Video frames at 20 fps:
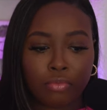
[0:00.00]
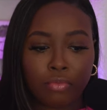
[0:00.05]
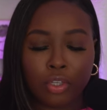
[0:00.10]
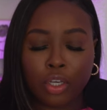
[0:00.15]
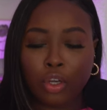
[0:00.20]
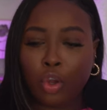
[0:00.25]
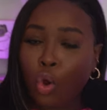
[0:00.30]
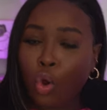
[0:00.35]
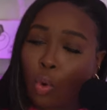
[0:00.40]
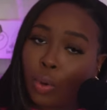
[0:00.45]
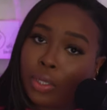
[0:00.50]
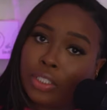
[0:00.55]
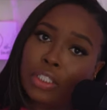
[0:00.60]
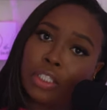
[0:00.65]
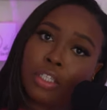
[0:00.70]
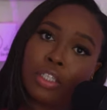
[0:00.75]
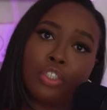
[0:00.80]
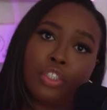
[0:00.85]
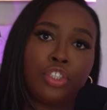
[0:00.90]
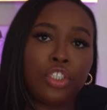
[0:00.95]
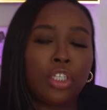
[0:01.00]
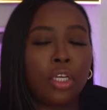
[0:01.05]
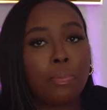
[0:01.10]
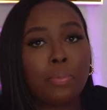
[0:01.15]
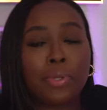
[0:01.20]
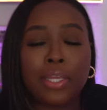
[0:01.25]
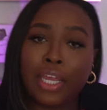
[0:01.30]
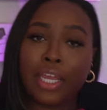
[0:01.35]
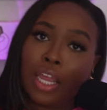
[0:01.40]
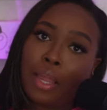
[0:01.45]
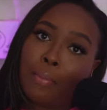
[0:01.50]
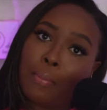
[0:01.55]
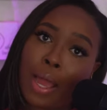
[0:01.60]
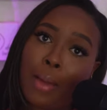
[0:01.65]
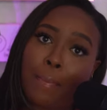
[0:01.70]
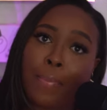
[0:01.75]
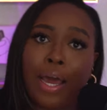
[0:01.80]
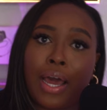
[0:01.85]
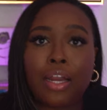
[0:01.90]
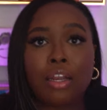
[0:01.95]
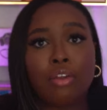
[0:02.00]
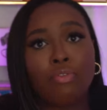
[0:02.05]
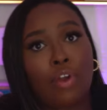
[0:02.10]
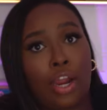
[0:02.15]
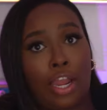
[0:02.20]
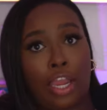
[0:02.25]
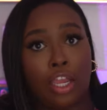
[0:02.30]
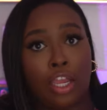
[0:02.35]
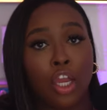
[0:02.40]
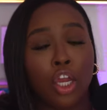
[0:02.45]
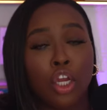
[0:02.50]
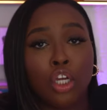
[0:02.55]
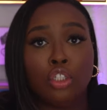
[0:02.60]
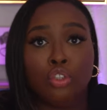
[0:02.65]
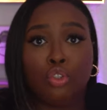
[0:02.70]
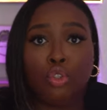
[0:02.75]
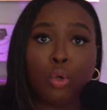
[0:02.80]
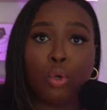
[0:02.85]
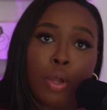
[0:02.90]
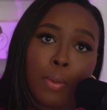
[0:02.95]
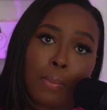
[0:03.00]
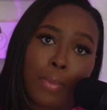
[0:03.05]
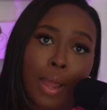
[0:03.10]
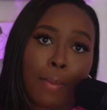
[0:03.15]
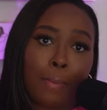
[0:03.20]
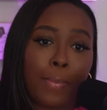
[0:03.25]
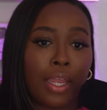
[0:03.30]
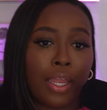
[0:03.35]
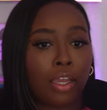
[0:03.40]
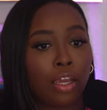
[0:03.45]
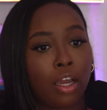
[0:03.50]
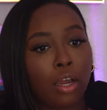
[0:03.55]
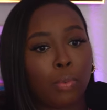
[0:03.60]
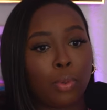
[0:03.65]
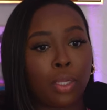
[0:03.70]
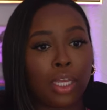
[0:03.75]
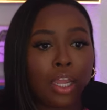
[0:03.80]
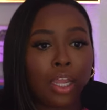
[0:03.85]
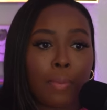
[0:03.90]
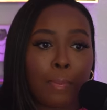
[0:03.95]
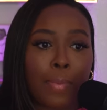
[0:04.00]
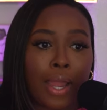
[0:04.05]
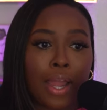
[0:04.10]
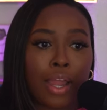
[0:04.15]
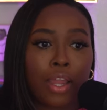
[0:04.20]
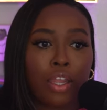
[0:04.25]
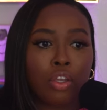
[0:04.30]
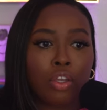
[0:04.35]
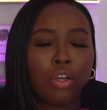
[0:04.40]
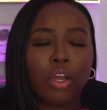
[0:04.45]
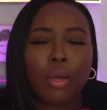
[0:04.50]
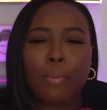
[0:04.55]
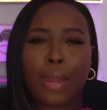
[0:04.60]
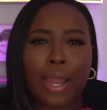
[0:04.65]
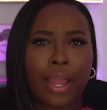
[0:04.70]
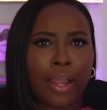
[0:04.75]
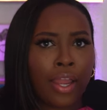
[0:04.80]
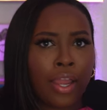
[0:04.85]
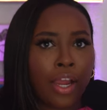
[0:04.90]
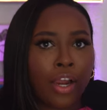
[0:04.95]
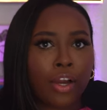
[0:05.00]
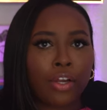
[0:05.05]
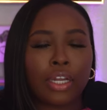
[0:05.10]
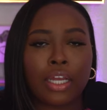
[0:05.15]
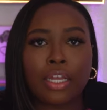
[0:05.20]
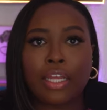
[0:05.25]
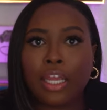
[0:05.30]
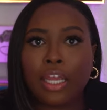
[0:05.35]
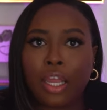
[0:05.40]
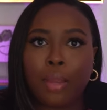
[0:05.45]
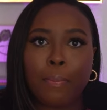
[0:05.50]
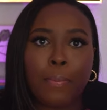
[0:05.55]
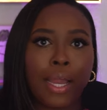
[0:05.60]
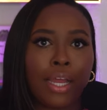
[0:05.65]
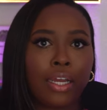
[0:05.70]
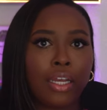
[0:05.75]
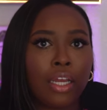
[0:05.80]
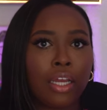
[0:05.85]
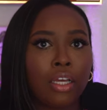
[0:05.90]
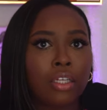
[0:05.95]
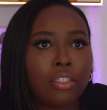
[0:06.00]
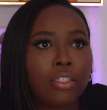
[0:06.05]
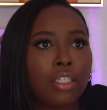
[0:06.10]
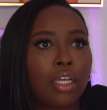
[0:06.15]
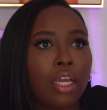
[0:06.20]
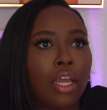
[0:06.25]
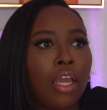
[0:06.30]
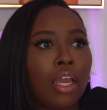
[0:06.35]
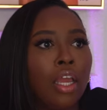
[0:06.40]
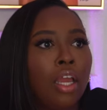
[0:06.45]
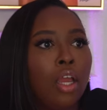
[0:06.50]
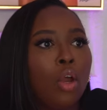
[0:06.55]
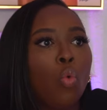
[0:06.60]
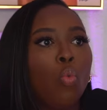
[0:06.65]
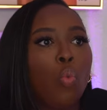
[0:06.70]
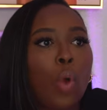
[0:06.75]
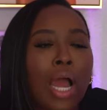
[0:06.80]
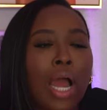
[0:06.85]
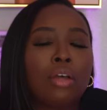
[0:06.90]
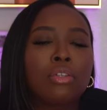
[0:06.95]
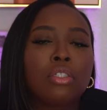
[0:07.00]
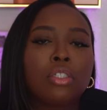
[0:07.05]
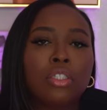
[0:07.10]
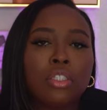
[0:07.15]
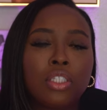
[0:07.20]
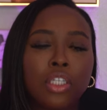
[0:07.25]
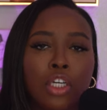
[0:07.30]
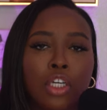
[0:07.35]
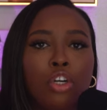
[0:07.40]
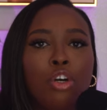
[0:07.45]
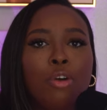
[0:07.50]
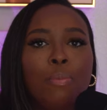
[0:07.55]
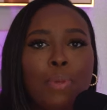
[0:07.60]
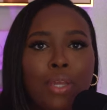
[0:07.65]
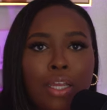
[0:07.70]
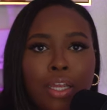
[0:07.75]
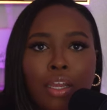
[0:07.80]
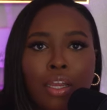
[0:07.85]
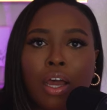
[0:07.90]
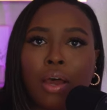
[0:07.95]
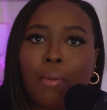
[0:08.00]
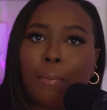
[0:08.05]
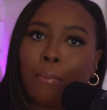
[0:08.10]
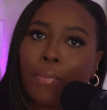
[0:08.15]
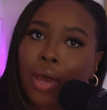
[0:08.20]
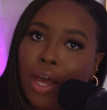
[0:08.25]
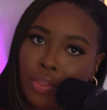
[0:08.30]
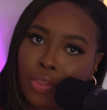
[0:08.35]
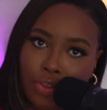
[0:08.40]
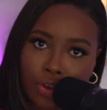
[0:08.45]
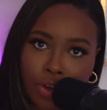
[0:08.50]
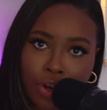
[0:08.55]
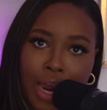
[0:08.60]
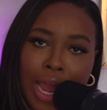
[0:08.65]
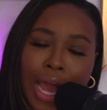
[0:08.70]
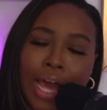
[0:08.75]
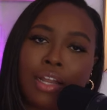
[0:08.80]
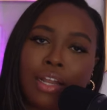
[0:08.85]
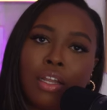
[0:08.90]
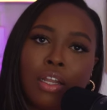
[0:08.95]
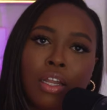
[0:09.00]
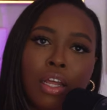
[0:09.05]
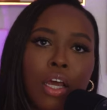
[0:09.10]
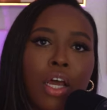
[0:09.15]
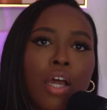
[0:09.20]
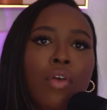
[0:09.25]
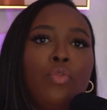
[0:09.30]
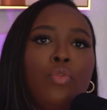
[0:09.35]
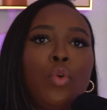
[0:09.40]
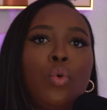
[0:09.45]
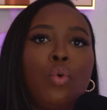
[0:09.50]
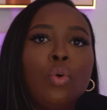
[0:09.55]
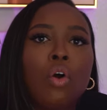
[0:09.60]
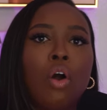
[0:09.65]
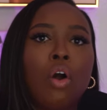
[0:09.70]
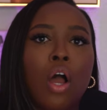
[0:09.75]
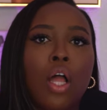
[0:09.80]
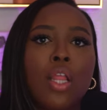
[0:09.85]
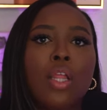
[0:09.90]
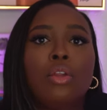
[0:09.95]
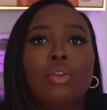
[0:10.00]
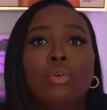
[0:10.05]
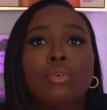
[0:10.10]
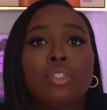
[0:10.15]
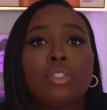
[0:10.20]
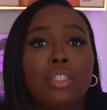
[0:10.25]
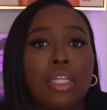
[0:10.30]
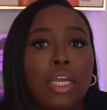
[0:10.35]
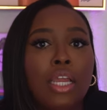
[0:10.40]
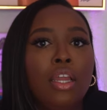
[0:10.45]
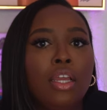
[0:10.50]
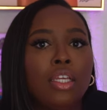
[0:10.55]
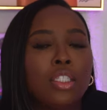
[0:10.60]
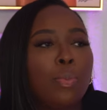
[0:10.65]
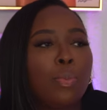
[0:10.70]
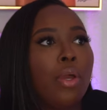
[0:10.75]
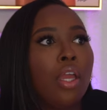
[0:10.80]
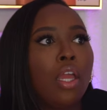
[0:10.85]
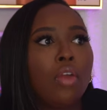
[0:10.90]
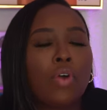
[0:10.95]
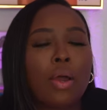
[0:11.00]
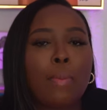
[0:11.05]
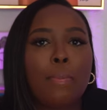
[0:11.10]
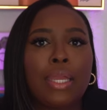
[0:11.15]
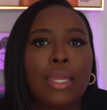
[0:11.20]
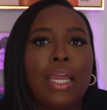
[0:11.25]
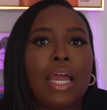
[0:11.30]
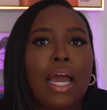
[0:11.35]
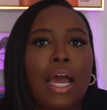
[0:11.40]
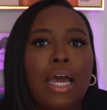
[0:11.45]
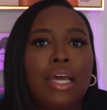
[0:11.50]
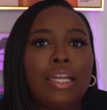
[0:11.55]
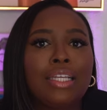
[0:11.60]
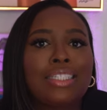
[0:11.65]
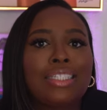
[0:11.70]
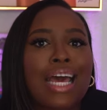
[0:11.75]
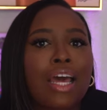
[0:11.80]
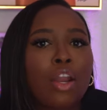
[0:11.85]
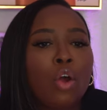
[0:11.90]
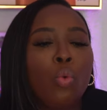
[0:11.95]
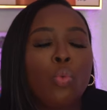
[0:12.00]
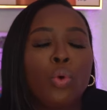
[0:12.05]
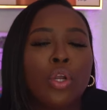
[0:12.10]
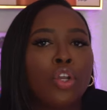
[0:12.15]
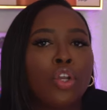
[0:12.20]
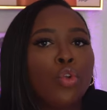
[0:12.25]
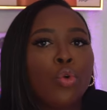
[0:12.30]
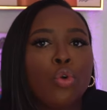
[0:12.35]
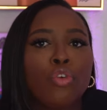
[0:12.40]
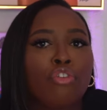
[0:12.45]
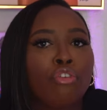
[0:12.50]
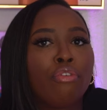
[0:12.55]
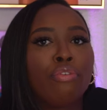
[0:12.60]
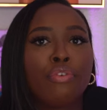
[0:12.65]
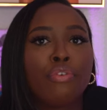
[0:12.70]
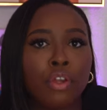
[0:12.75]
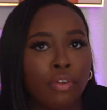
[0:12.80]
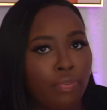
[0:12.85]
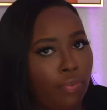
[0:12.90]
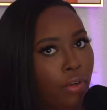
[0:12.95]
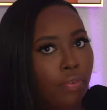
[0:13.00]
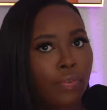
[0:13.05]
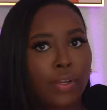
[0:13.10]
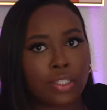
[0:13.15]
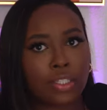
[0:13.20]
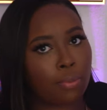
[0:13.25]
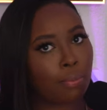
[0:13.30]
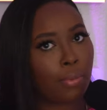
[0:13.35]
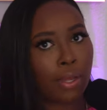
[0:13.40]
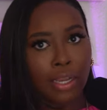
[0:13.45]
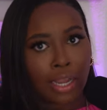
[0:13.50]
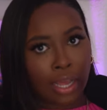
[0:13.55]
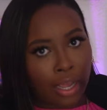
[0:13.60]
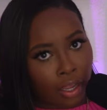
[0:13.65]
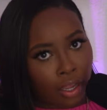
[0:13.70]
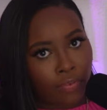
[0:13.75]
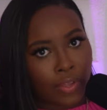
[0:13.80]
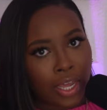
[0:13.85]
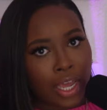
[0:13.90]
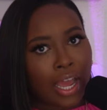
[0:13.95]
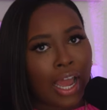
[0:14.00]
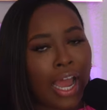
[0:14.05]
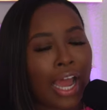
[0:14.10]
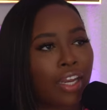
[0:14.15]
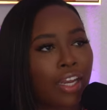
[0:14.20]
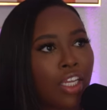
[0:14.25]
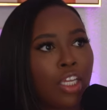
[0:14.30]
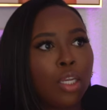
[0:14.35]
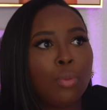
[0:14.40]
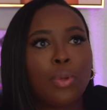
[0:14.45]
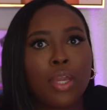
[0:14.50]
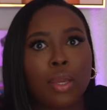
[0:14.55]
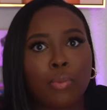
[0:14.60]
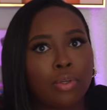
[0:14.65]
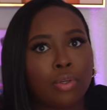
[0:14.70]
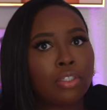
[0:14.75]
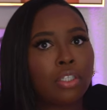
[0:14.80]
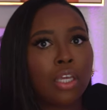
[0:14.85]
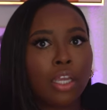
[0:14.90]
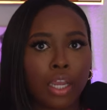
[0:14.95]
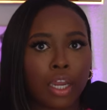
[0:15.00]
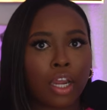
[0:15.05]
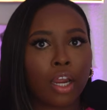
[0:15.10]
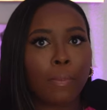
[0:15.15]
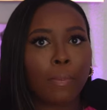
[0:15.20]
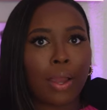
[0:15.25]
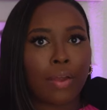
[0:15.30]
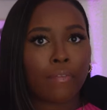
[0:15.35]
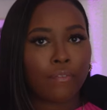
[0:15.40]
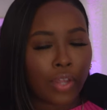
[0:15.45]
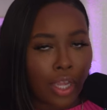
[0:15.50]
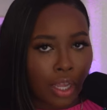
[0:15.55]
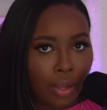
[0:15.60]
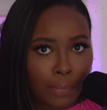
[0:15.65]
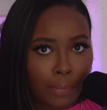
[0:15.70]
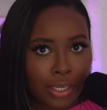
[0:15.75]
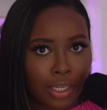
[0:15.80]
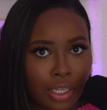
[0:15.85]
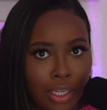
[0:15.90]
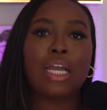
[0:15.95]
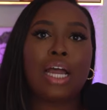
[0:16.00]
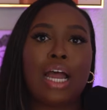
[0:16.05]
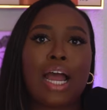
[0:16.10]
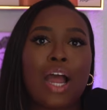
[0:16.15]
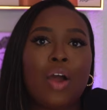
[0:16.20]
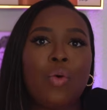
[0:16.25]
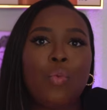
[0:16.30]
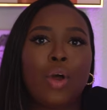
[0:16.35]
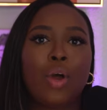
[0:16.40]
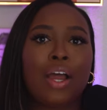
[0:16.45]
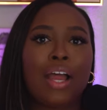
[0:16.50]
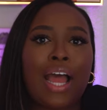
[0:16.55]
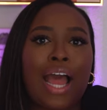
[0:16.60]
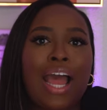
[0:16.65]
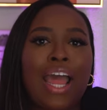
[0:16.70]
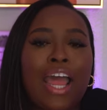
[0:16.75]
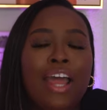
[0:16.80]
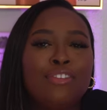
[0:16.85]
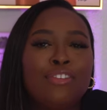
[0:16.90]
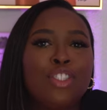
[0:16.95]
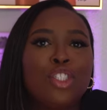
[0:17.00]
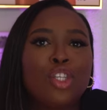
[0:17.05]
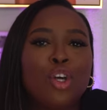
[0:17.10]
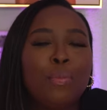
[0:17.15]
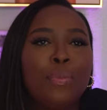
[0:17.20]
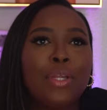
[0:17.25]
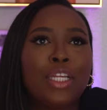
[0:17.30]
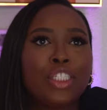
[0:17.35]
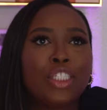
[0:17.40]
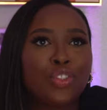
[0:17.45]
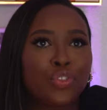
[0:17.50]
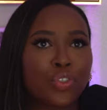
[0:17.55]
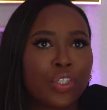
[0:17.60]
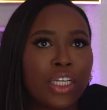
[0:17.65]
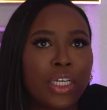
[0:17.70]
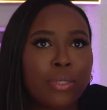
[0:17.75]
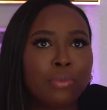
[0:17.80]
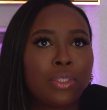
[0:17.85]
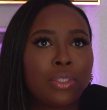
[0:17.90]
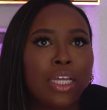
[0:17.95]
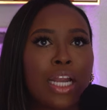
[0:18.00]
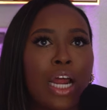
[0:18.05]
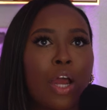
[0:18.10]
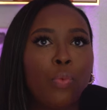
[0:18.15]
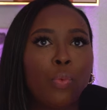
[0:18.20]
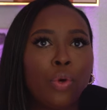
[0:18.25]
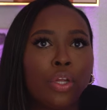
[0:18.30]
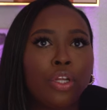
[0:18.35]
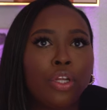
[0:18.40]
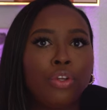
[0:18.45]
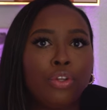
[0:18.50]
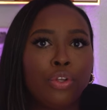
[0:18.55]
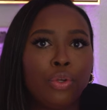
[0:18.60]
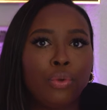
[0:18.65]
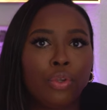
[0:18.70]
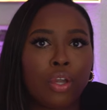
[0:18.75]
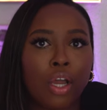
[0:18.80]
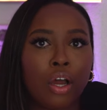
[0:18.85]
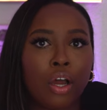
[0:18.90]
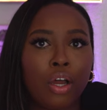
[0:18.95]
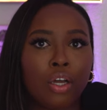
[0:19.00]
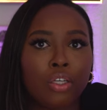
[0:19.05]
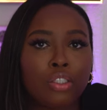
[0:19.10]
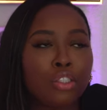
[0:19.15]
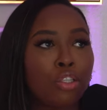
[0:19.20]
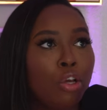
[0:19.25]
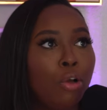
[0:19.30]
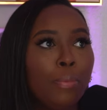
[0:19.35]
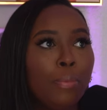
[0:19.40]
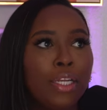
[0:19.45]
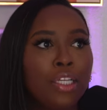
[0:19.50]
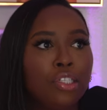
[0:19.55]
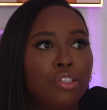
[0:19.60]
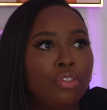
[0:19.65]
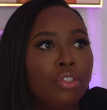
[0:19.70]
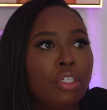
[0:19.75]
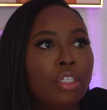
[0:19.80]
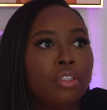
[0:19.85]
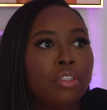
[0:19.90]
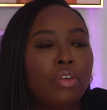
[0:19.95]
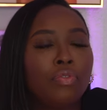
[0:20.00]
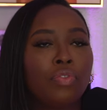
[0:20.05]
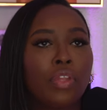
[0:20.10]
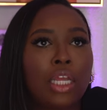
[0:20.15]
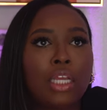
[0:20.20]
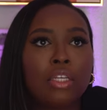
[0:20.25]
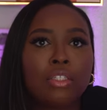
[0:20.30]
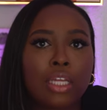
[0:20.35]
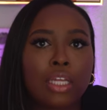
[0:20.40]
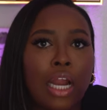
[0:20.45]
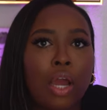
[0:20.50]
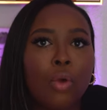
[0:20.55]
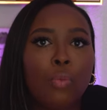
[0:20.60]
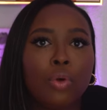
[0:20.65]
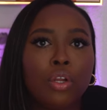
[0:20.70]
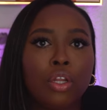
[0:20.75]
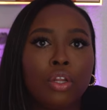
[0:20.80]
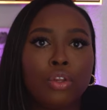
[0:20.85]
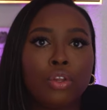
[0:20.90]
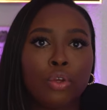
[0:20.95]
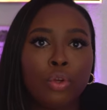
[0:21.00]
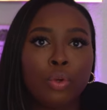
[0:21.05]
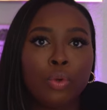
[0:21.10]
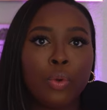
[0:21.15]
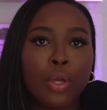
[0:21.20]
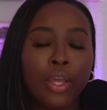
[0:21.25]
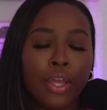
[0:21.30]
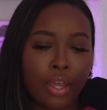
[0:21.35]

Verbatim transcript: going to the gym, getting my body right, doing my makeup, getting my hair done, getting my nails done while still being a mother. I love doing all of those things. But if I'm being honest, I don't want to do it for free for the rest of my life. I need to be able to take care of my family. I have so many dreams that I want to do, y'all. So many dreams of things that I want to do.